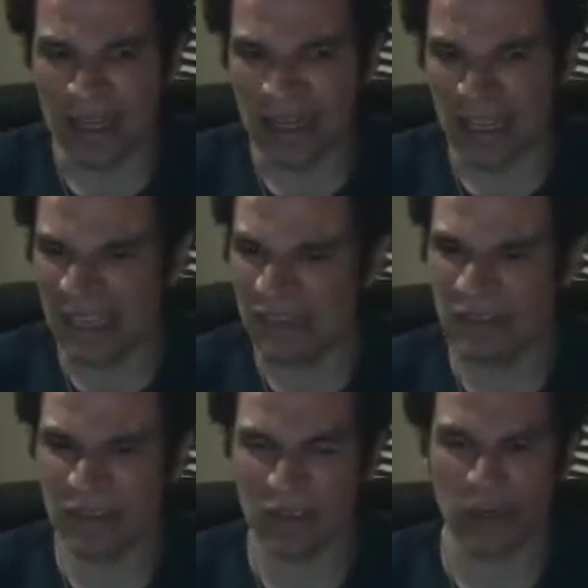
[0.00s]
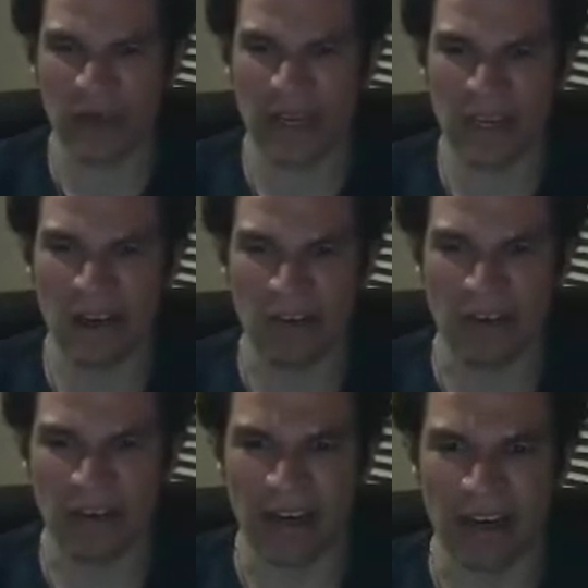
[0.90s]
this tree
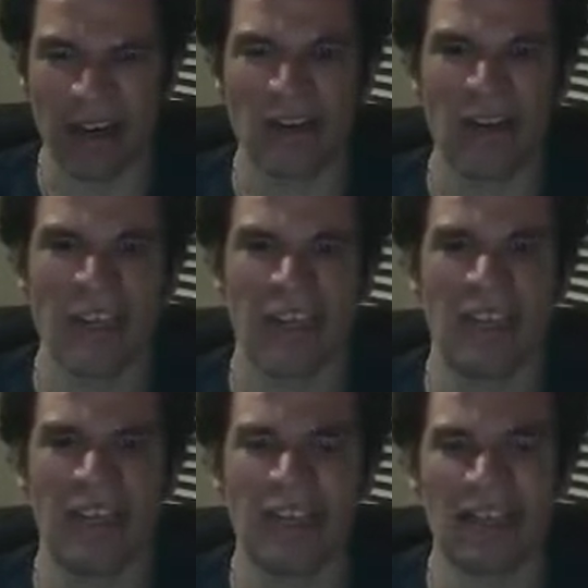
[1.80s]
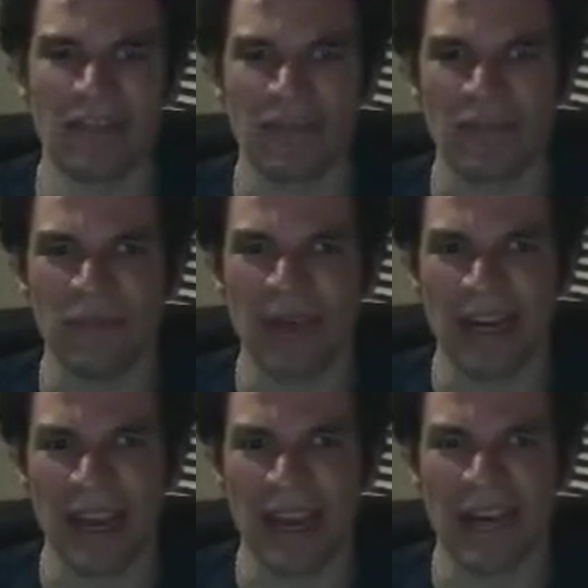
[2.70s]
over here is
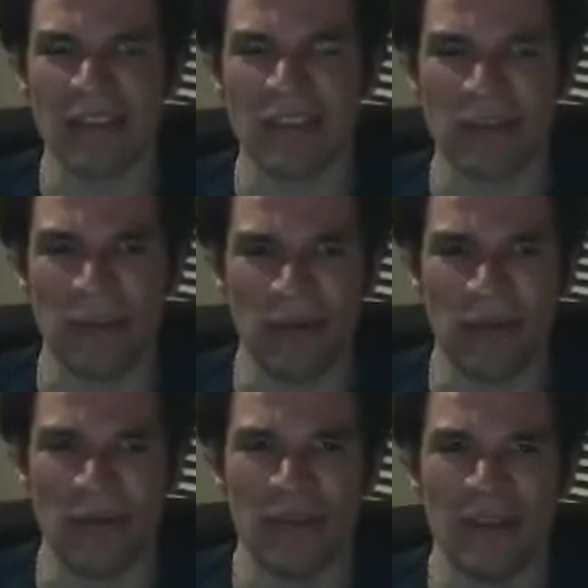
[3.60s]
related to